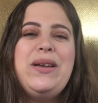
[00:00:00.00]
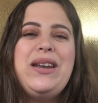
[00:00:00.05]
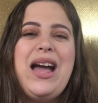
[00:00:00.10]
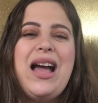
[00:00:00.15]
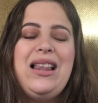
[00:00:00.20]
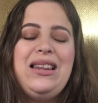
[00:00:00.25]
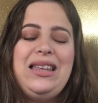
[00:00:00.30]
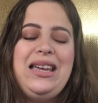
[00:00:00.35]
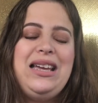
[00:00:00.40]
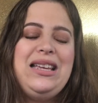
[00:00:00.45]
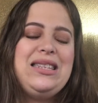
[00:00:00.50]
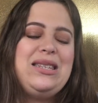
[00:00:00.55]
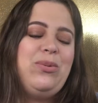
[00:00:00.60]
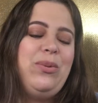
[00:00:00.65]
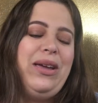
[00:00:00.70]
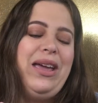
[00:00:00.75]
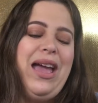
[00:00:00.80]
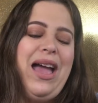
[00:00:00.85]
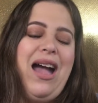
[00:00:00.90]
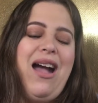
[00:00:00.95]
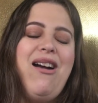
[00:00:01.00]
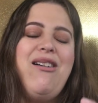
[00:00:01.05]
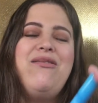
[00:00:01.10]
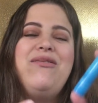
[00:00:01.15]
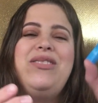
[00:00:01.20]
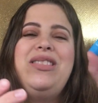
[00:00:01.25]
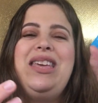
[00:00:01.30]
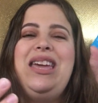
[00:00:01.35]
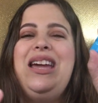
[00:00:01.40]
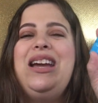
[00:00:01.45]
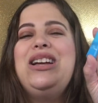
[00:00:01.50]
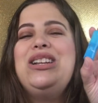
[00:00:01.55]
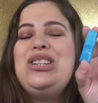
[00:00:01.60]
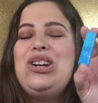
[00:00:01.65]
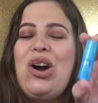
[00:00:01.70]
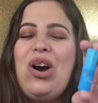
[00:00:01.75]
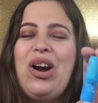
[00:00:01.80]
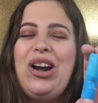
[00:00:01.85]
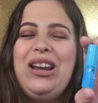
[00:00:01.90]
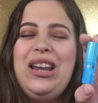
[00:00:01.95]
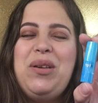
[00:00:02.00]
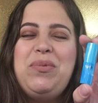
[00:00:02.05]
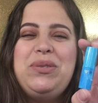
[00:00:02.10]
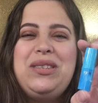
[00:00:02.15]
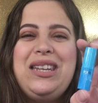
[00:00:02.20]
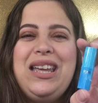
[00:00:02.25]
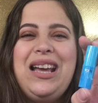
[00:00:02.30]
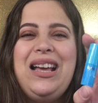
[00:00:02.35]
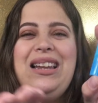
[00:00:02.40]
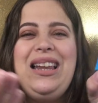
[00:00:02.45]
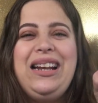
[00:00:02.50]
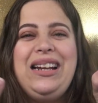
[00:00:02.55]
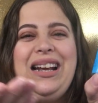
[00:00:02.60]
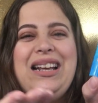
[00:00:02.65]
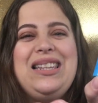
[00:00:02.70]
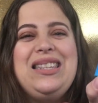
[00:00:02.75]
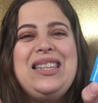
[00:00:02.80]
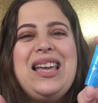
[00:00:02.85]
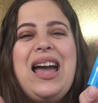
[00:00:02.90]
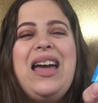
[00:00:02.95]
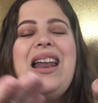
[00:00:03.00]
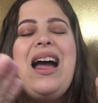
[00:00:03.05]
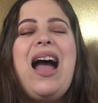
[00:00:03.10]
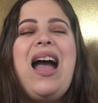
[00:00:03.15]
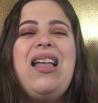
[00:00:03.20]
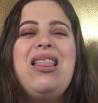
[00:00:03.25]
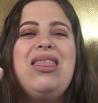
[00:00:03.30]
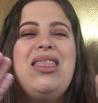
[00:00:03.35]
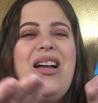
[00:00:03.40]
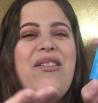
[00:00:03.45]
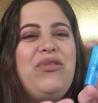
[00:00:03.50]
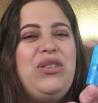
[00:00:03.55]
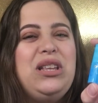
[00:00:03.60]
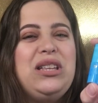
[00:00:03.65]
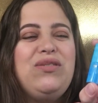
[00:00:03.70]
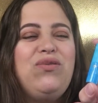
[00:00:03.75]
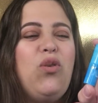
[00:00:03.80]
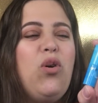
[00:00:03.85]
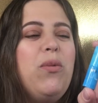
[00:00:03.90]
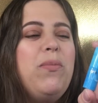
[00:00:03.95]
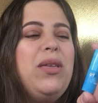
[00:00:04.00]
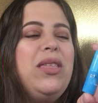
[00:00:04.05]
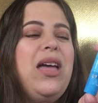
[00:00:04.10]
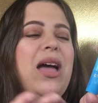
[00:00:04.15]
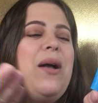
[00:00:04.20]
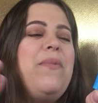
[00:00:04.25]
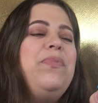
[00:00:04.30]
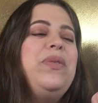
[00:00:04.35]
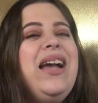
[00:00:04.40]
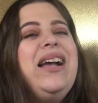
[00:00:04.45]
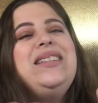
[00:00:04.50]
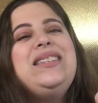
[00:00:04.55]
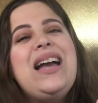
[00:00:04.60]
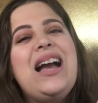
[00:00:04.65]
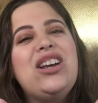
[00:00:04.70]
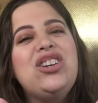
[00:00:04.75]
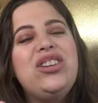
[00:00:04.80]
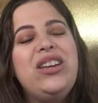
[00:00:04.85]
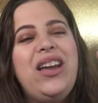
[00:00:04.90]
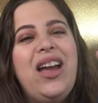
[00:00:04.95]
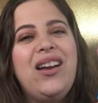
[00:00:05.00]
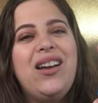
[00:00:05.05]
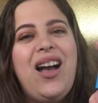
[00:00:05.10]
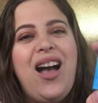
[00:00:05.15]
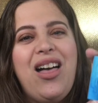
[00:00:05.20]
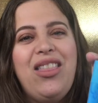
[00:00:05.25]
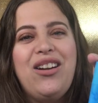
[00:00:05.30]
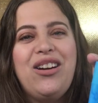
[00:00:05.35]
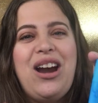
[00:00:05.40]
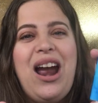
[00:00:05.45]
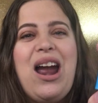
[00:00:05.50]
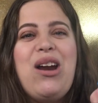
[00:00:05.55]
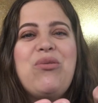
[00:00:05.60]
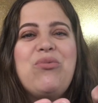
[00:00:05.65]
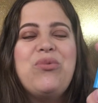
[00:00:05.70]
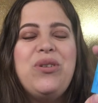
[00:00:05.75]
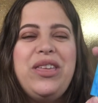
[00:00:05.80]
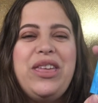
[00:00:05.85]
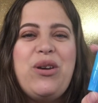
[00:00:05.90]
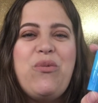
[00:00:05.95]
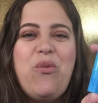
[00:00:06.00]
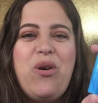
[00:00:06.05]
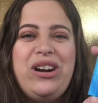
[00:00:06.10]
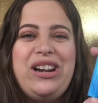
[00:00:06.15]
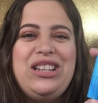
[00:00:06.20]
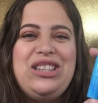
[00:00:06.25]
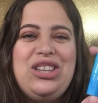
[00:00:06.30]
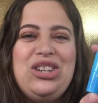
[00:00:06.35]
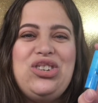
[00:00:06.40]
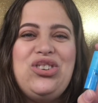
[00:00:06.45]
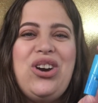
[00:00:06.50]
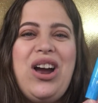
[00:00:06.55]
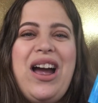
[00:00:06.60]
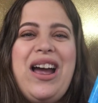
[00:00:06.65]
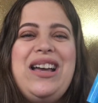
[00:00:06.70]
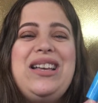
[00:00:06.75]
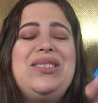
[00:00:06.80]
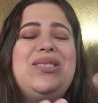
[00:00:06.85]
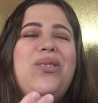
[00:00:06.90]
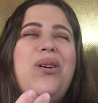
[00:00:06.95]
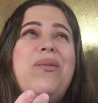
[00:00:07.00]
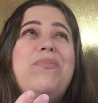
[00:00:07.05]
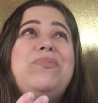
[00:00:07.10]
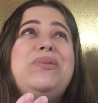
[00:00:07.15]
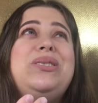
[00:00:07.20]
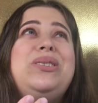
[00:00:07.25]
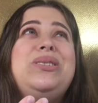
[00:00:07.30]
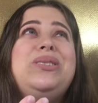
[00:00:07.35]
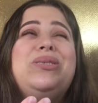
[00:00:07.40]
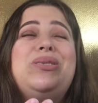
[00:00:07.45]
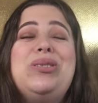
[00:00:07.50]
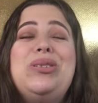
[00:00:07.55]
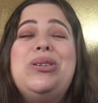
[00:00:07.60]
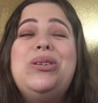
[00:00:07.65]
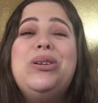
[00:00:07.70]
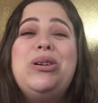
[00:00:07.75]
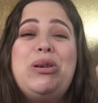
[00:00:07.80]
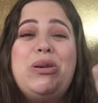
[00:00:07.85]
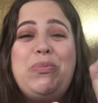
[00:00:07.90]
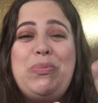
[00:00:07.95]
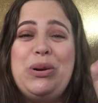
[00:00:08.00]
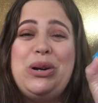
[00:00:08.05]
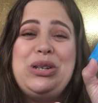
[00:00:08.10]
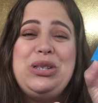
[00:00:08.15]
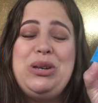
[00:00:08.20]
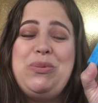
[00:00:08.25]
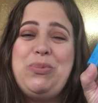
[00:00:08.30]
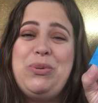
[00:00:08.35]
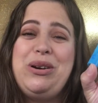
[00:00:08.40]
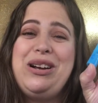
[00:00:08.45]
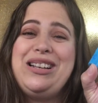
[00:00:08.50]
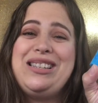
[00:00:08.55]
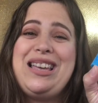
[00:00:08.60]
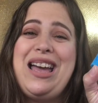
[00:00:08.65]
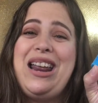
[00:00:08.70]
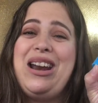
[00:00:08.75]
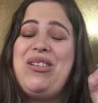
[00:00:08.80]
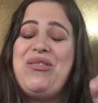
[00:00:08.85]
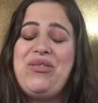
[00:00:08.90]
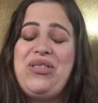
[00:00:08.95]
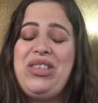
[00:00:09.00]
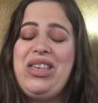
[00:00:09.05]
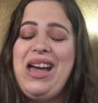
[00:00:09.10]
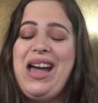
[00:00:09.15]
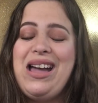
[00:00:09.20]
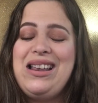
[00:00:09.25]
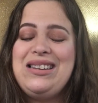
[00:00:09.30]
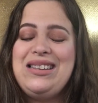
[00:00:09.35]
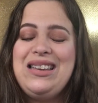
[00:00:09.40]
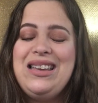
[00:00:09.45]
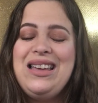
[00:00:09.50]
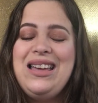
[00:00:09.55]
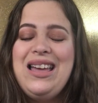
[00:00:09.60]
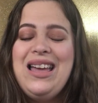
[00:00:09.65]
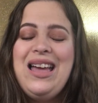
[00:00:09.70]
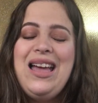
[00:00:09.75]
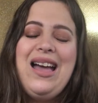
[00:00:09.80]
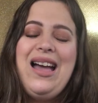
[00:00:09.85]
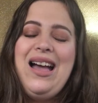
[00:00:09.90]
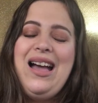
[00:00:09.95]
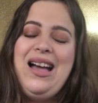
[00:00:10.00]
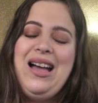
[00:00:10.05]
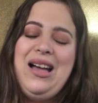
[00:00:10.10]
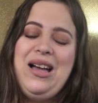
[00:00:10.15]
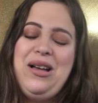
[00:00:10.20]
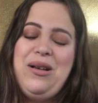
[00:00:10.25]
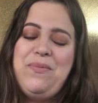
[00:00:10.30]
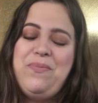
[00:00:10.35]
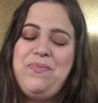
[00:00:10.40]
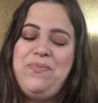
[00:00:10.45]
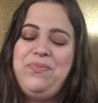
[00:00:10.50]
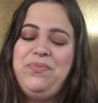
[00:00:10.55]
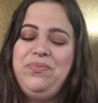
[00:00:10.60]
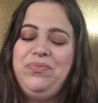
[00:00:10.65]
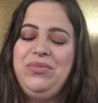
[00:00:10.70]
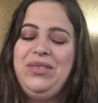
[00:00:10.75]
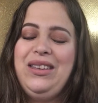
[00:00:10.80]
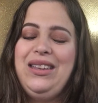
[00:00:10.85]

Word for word: but not least, we have the Tarte lipstick. Like I said, I love this formula. It's actually a color I really wanted to try, so I'm super, super excited for that. Um,